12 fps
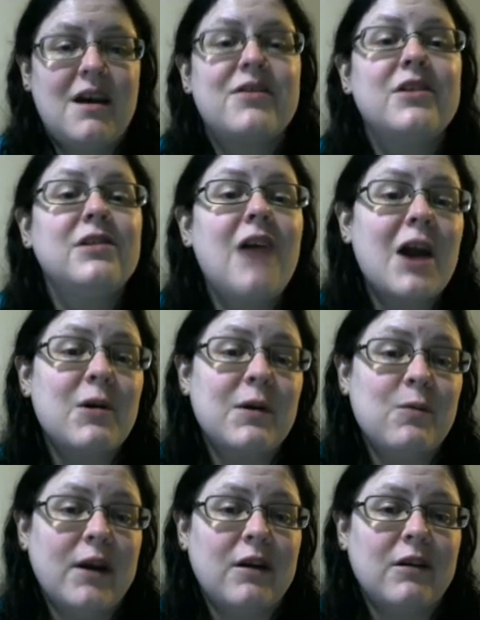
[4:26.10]
The lottery
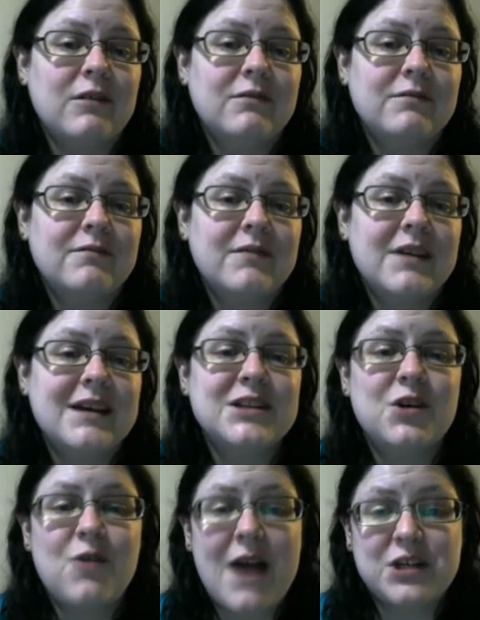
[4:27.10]
winner is a
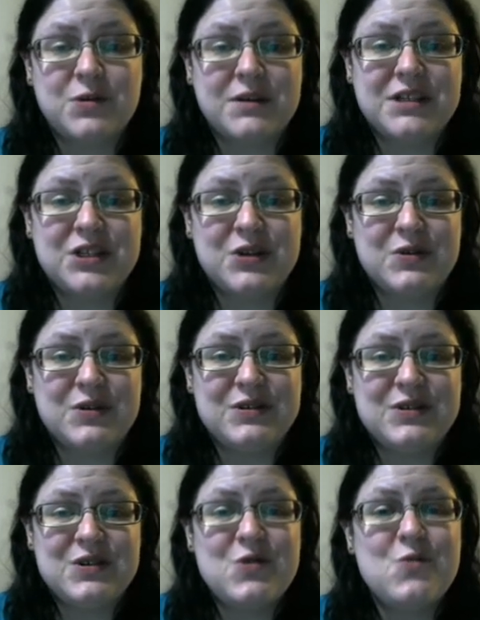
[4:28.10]
graduate student
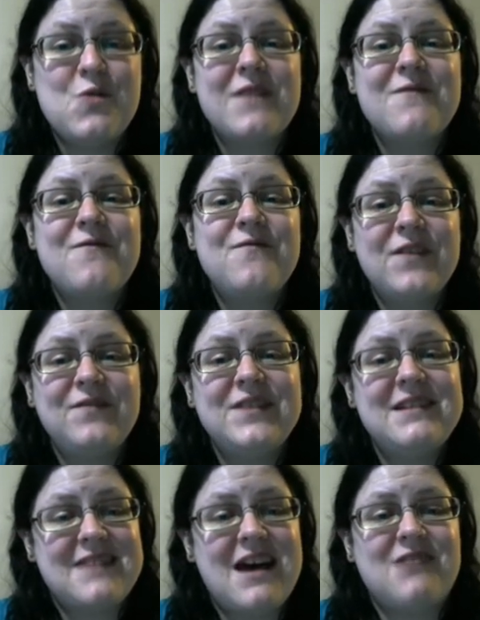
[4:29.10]
who won
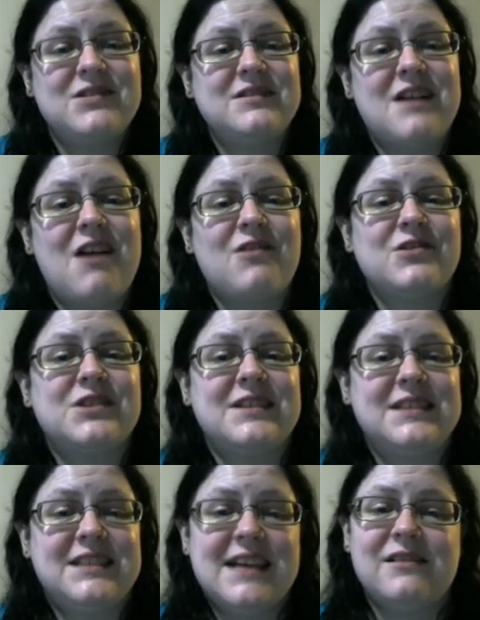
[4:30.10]
$50,000 in the
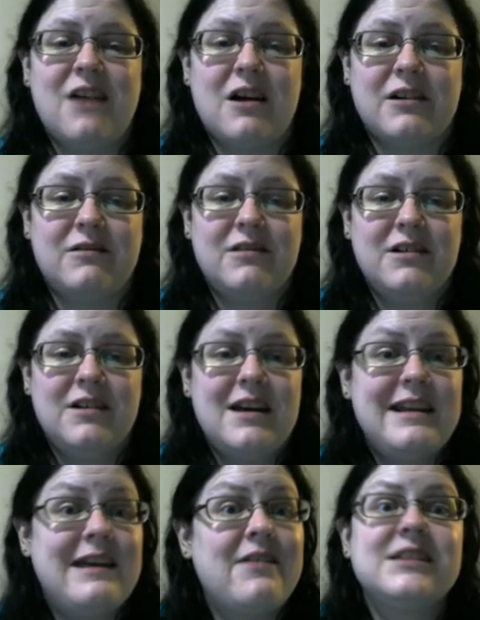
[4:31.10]
state lotto.
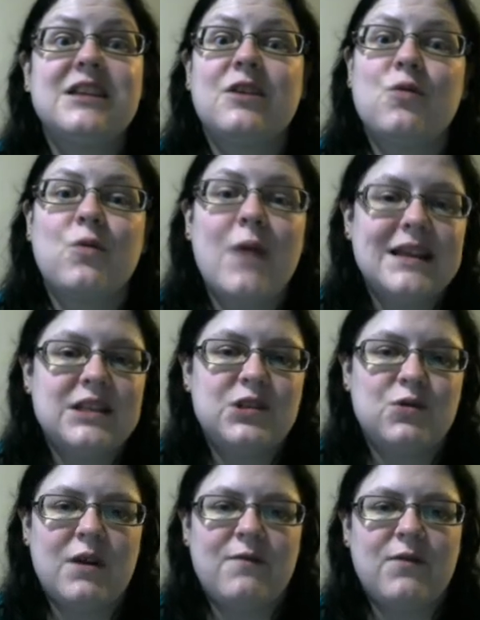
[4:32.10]
Now that's a great
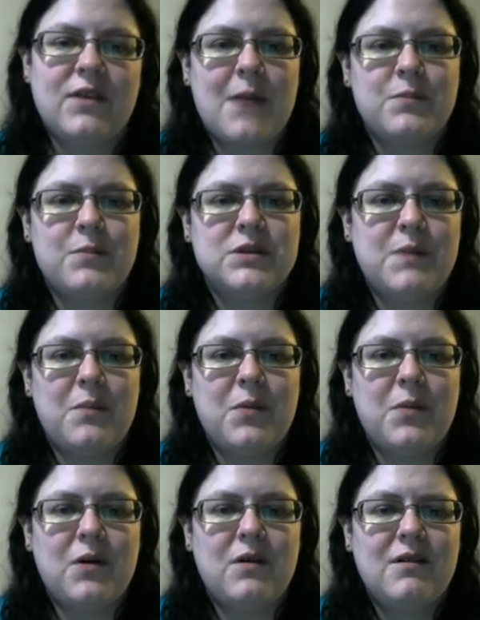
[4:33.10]
story for the campus
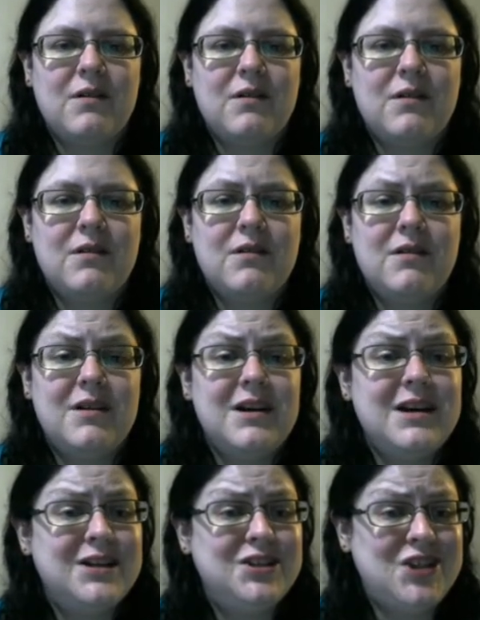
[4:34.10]
paper.
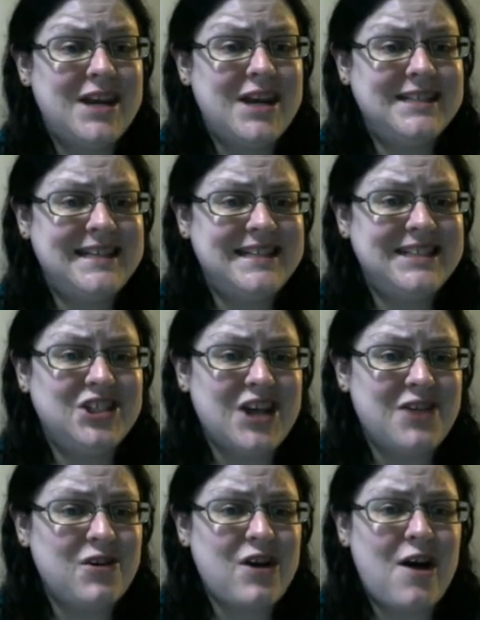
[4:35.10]
Jay-Z's
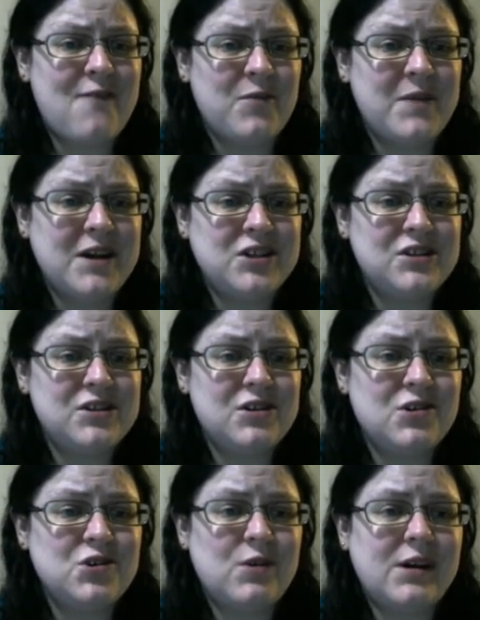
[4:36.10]
gender confirmation
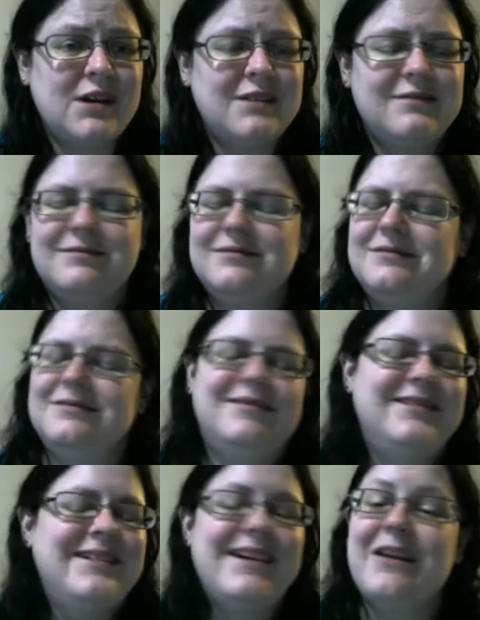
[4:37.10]
surgery?
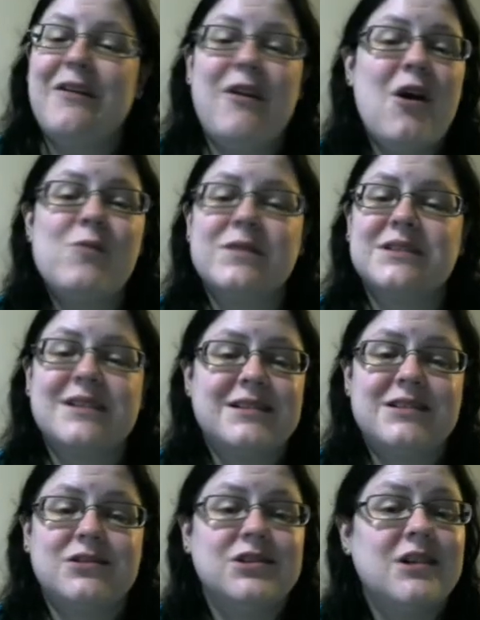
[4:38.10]
No one's going to
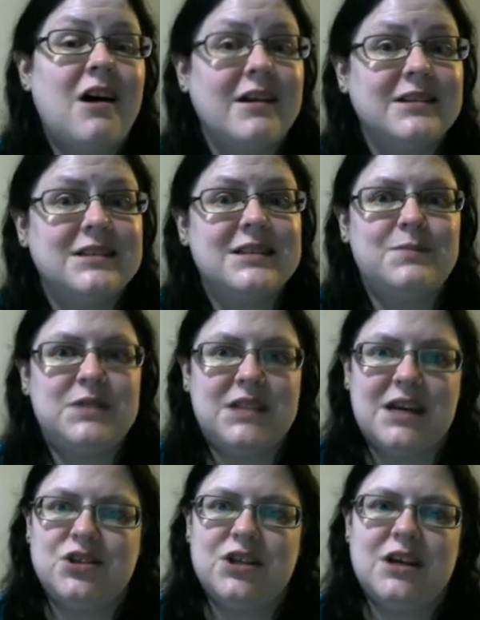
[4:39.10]
touch an
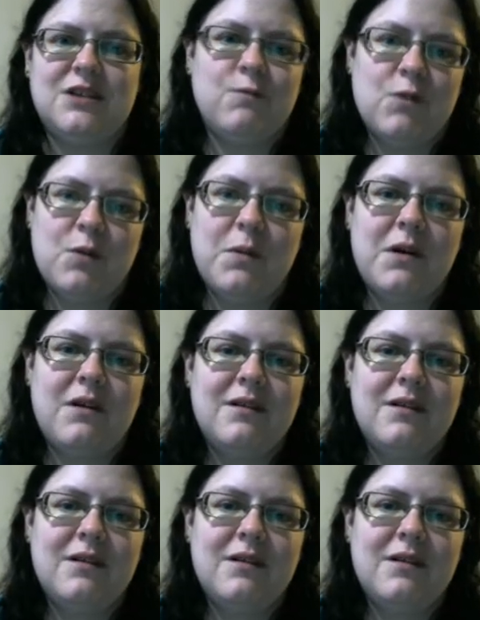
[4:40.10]
unsubstantiated rumor.